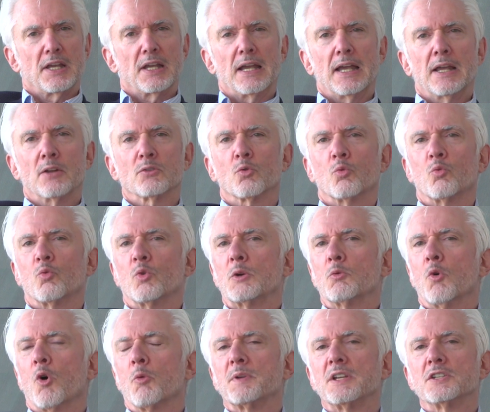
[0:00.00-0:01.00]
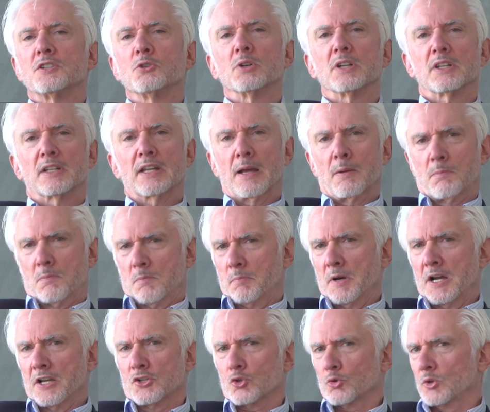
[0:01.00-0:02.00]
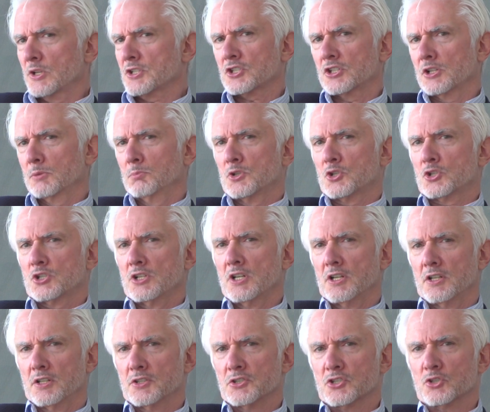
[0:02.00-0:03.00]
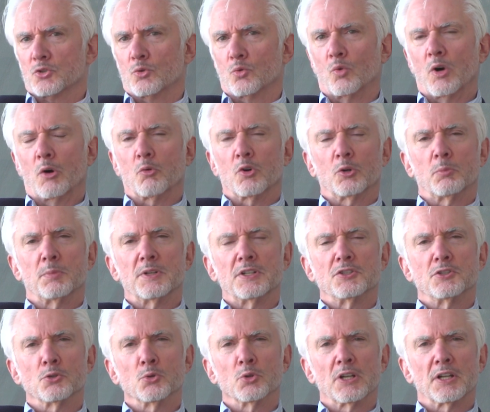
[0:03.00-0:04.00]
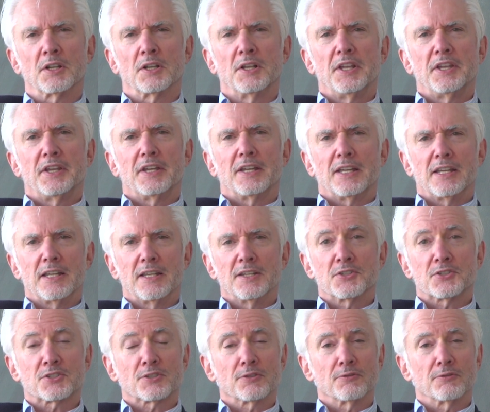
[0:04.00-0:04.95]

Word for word: And we won't be doing that by trusting machines. What we'll be doing is